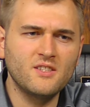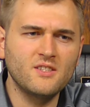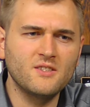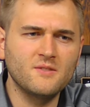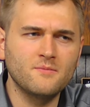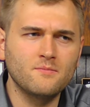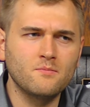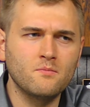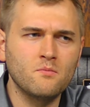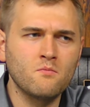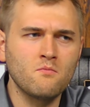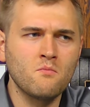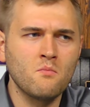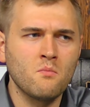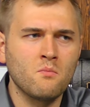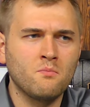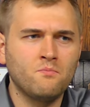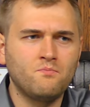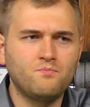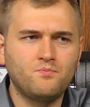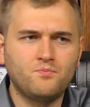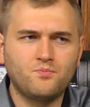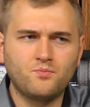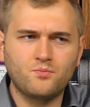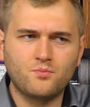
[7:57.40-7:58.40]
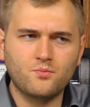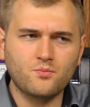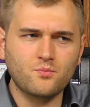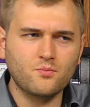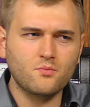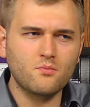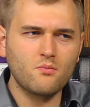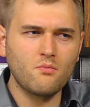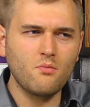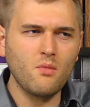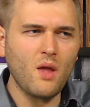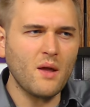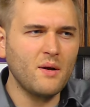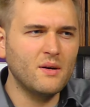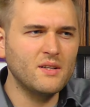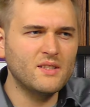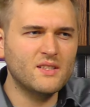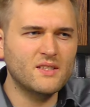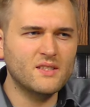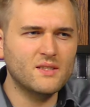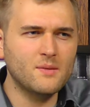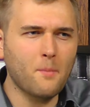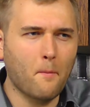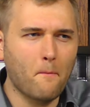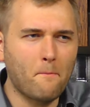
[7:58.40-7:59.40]
Mm.
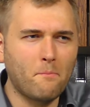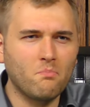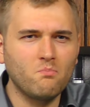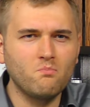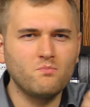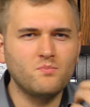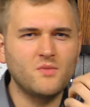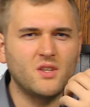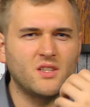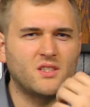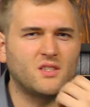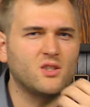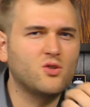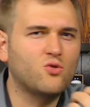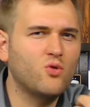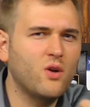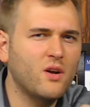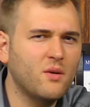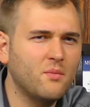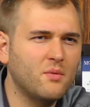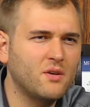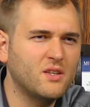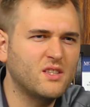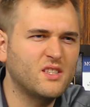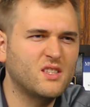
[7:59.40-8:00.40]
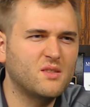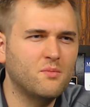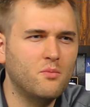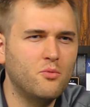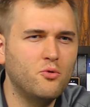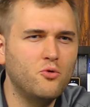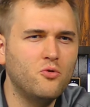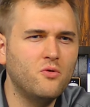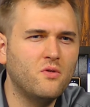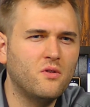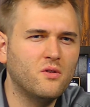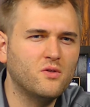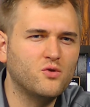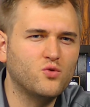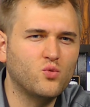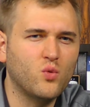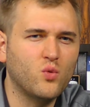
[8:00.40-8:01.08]
It's it's incredibly smooth